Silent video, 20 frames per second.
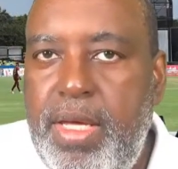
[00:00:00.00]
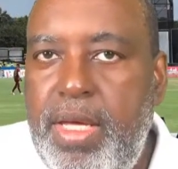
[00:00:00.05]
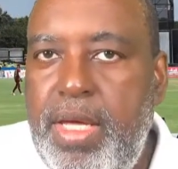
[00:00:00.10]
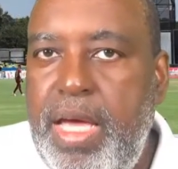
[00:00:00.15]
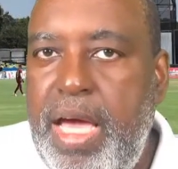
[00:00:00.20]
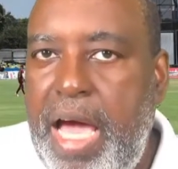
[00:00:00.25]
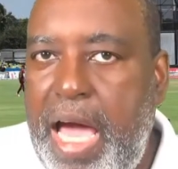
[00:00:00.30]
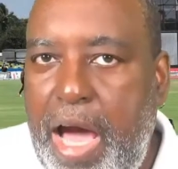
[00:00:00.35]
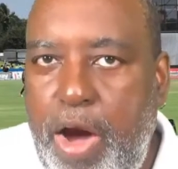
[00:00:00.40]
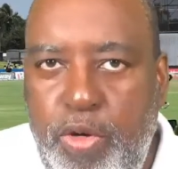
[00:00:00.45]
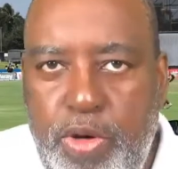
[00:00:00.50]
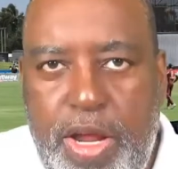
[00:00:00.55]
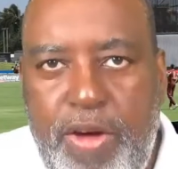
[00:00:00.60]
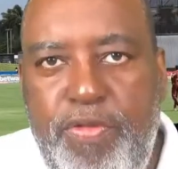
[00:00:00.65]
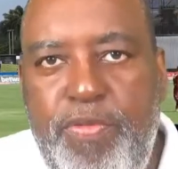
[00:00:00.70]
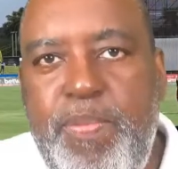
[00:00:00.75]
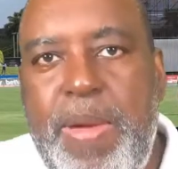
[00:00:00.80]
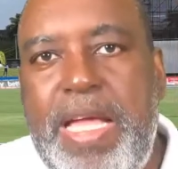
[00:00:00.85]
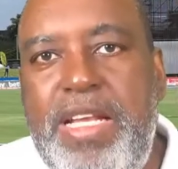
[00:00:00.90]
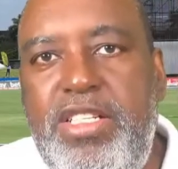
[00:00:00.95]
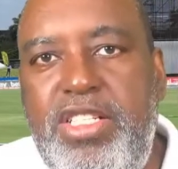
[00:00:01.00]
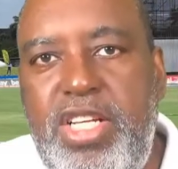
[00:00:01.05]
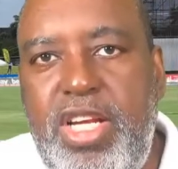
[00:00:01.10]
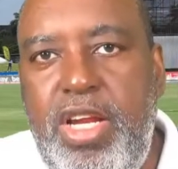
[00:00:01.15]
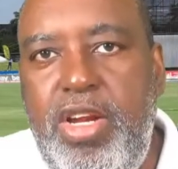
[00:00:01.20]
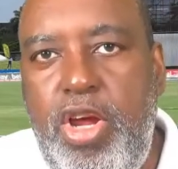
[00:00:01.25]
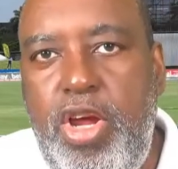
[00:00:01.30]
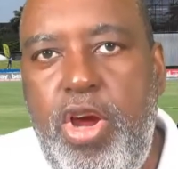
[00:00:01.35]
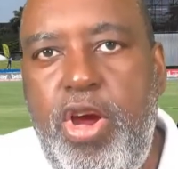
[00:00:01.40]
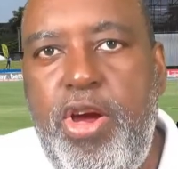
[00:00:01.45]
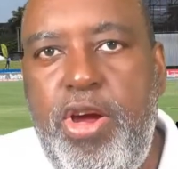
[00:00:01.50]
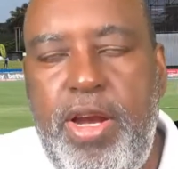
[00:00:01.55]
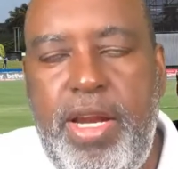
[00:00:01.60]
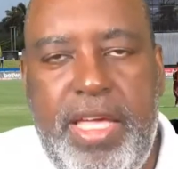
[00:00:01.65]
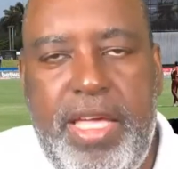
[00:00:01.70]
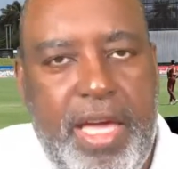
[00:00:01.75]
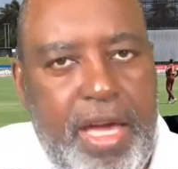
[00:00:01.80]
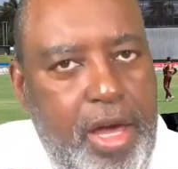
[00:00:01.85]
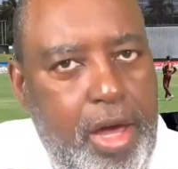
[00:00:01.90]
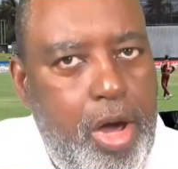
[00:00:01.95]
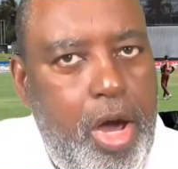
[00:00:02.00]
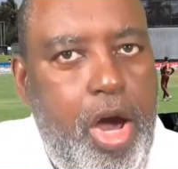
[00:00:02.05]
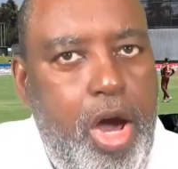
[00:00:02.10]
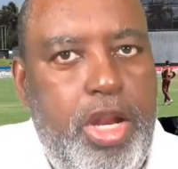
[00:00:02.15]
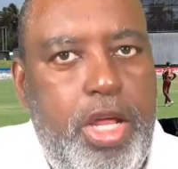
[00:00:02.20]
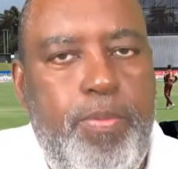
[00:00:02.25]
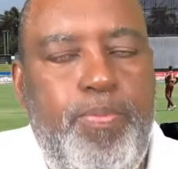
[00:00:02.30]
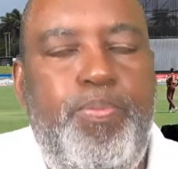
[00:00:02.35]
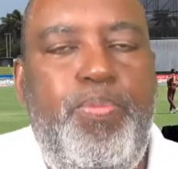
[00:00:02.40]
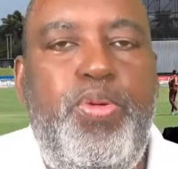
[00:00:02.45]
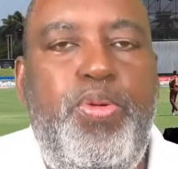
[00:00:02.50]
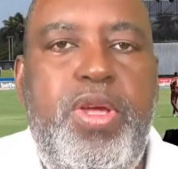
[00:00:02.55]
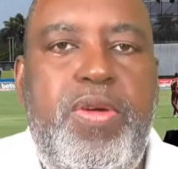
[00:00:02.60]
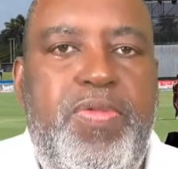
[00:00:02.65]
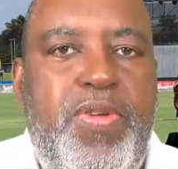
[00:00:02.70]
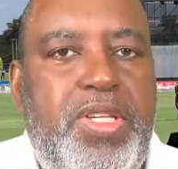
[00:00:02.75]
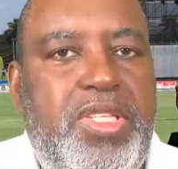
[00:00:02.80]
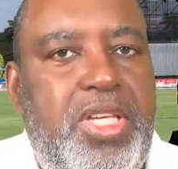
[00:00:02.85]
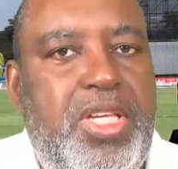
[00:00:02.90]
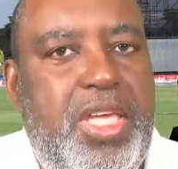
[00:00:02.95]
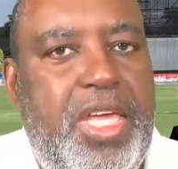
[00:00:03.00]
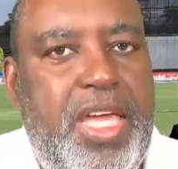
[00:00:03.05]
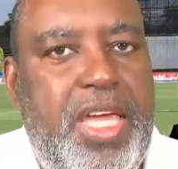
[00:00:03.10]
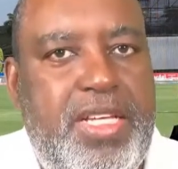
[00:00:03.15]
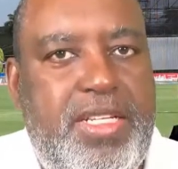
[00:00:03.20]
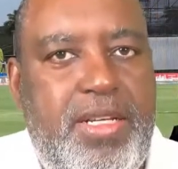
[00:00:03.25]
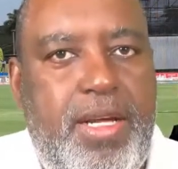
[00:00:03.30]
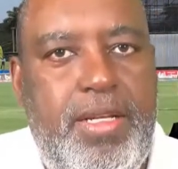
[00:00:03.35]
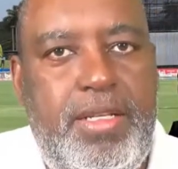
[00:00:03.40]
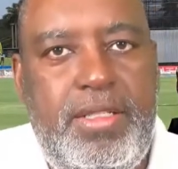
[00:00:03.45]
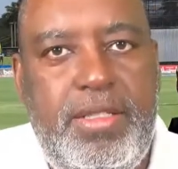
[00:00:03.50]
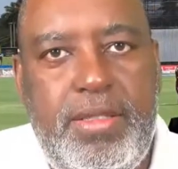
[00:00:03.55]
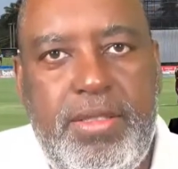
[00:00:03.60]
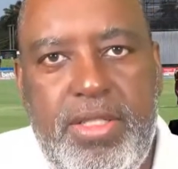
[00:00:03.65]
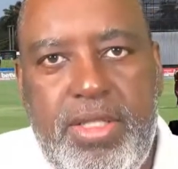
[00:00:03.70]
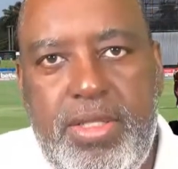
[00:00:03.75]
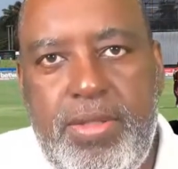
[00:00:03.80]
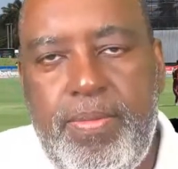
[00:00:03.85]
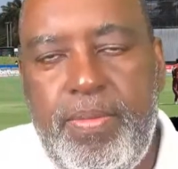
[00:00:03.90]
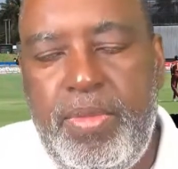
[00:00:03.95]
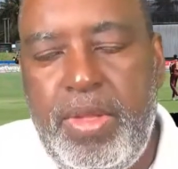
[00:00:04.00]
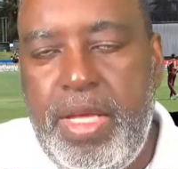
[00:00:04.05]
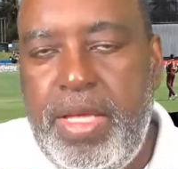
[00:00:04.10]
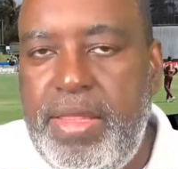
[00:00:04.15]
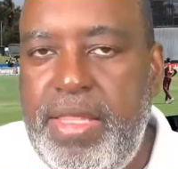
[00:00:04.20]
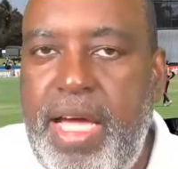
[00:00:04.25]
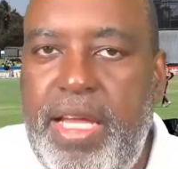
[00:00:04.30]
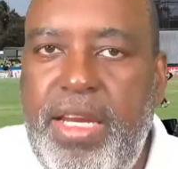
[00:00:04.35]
I would have mentioned earlier on previous occasions that the